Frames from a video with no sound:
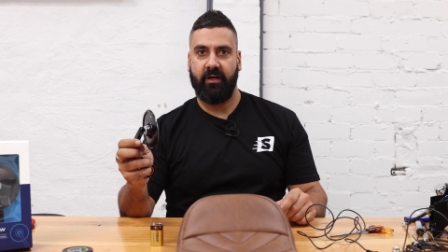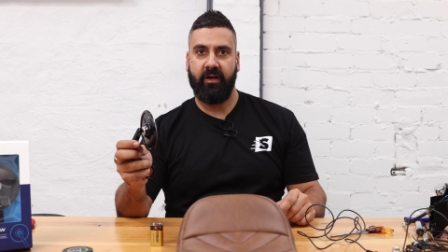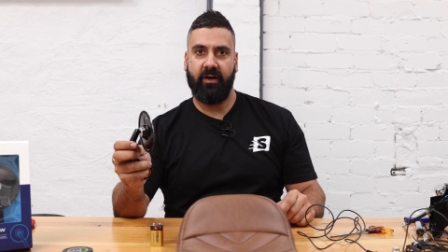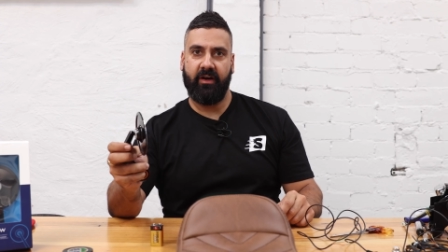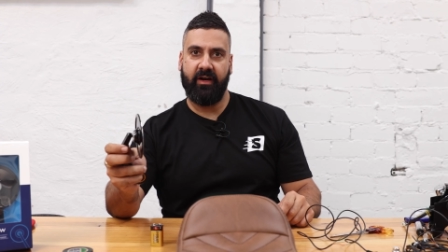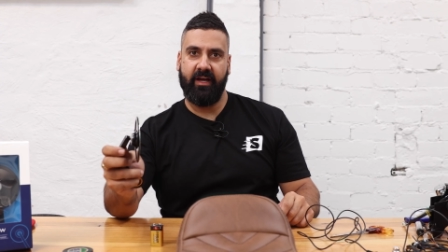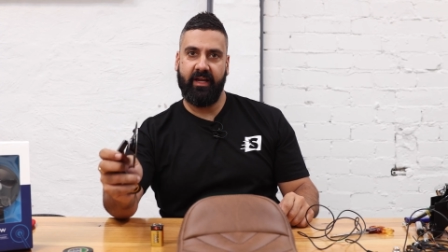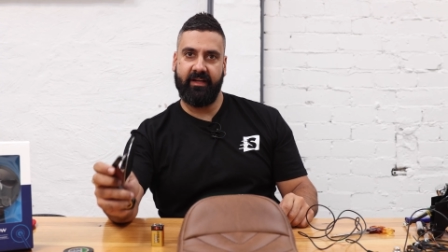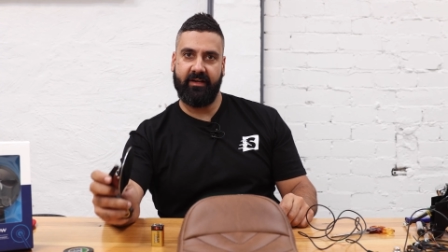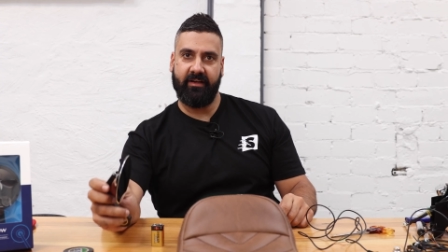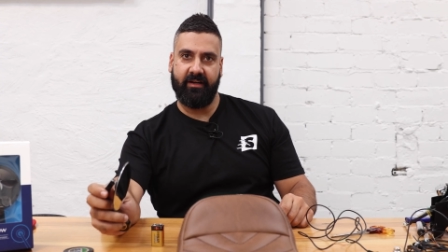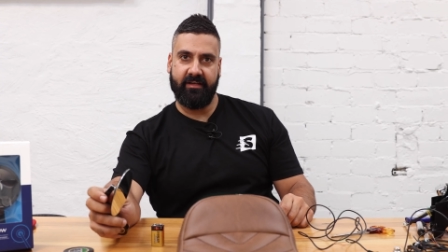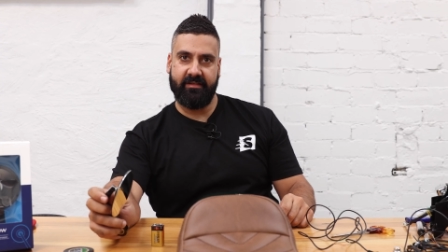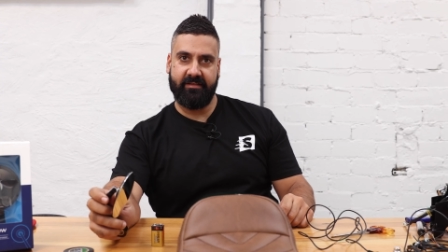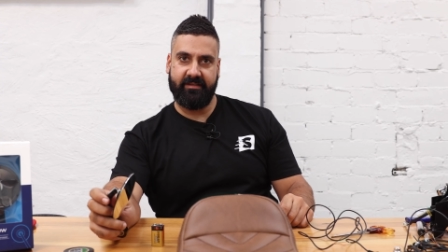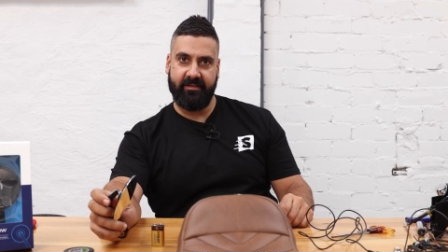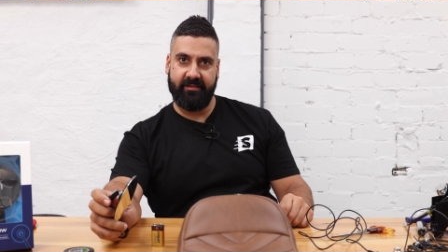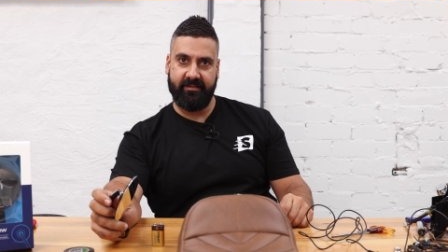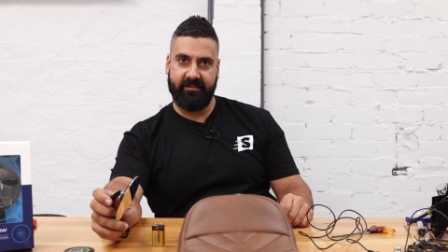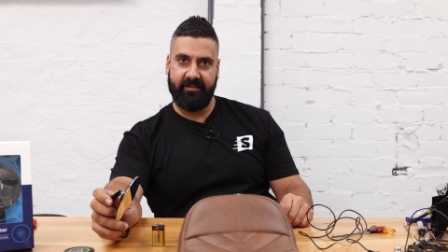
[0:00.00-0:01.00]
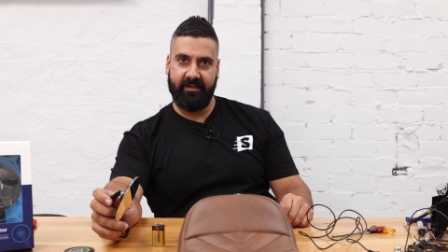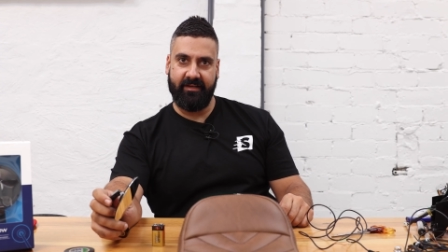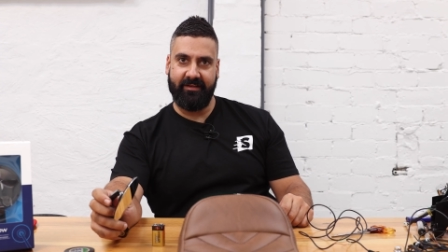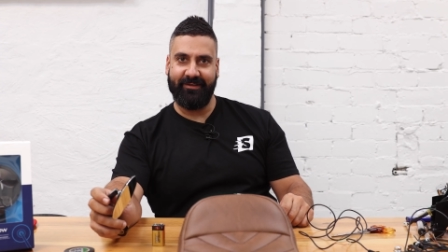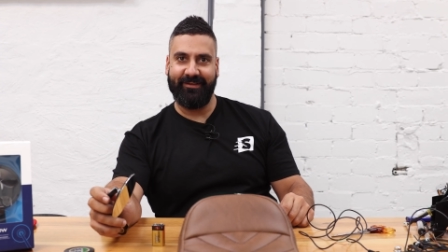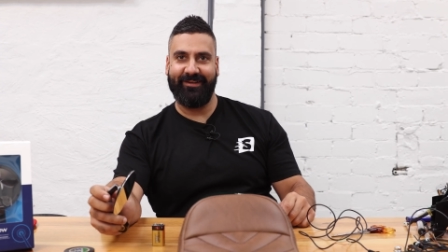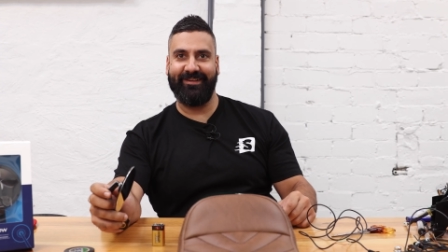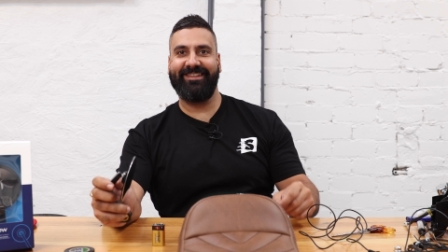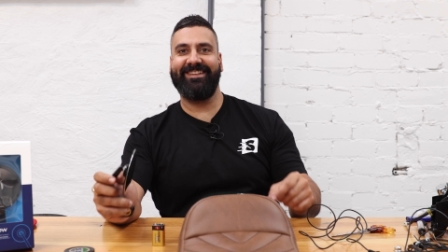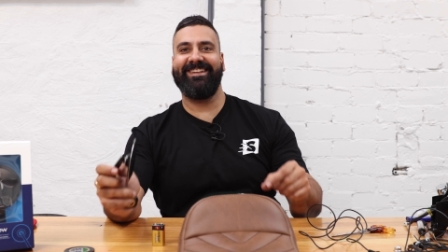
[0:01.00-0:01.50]
Oh, hey guys, didn't see
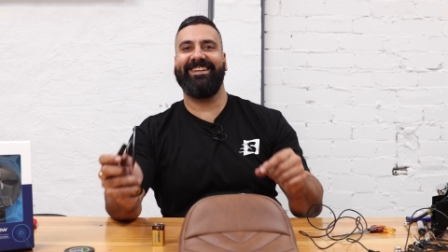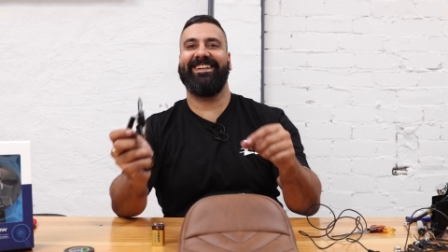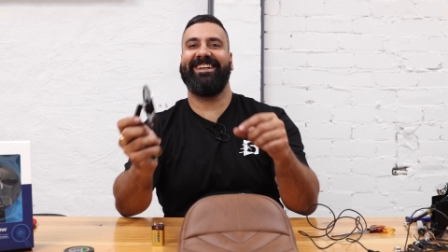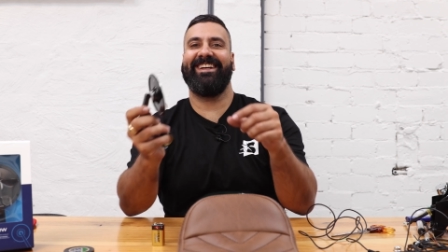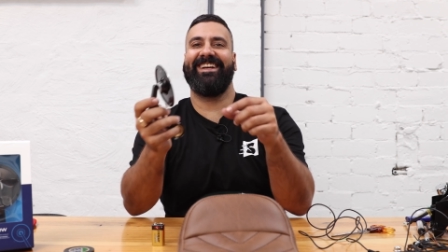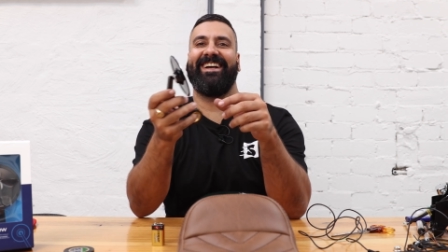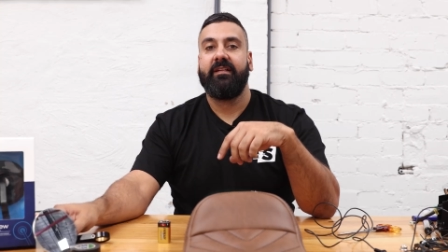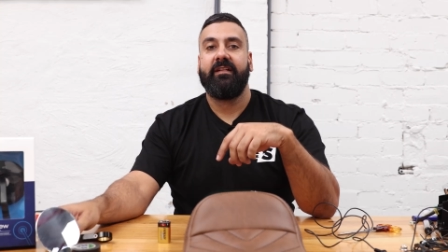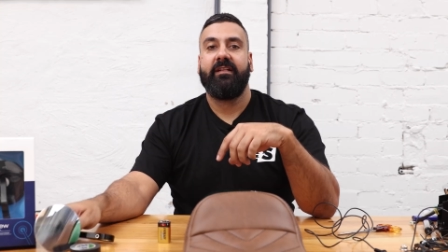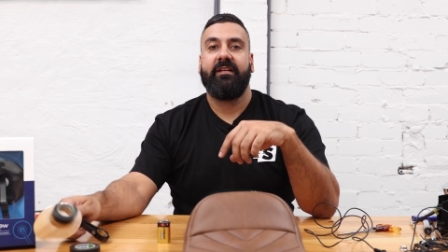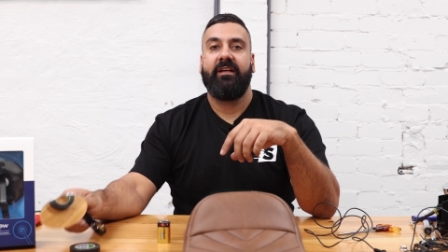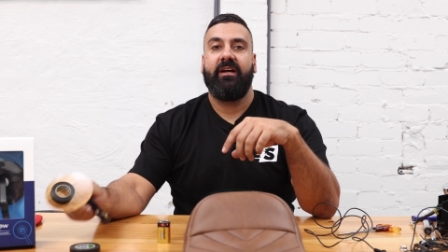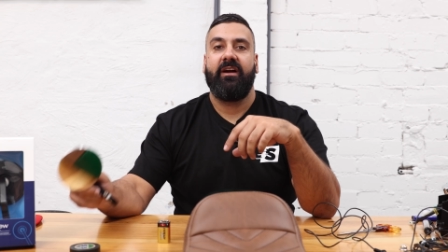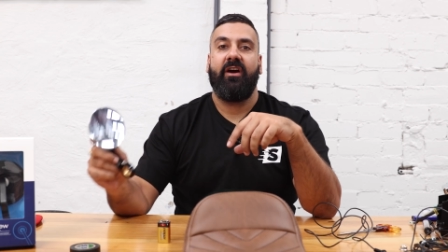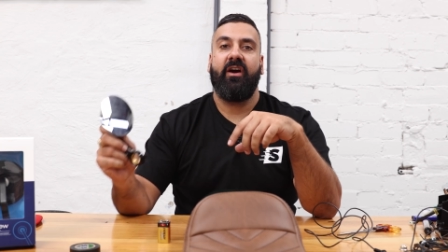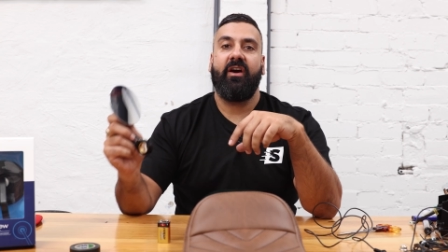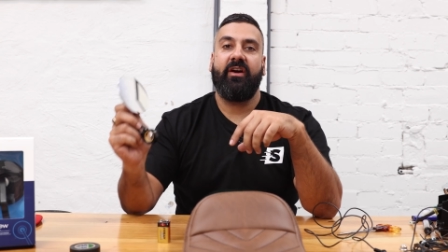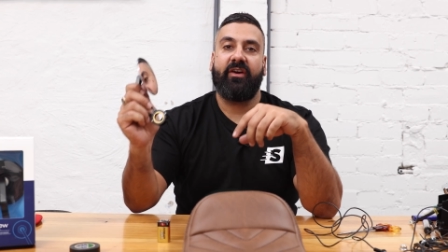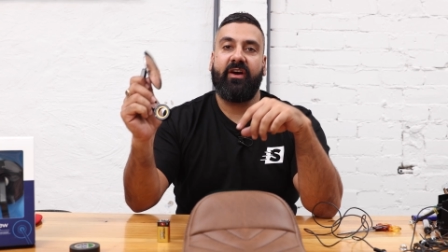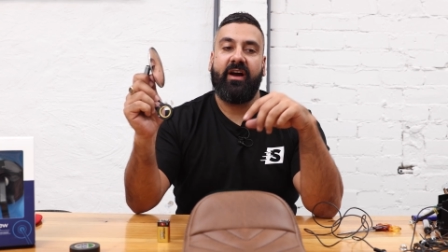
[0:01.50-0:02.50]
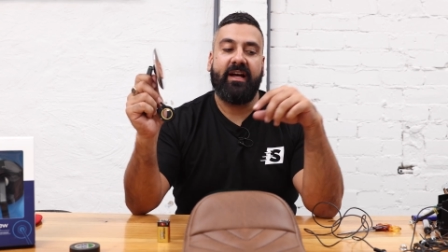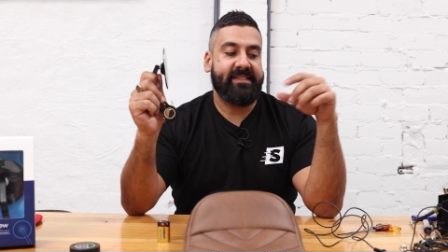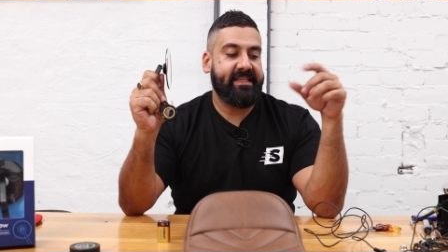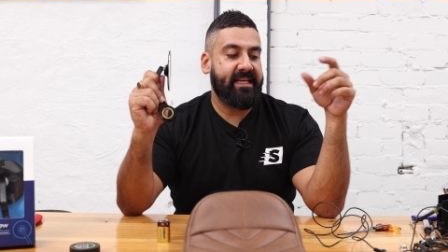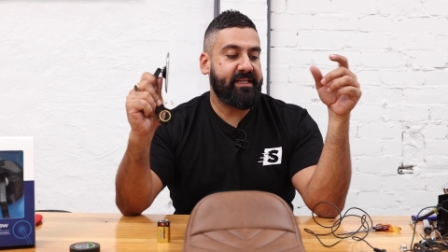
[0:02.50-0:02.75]
you. All right guys,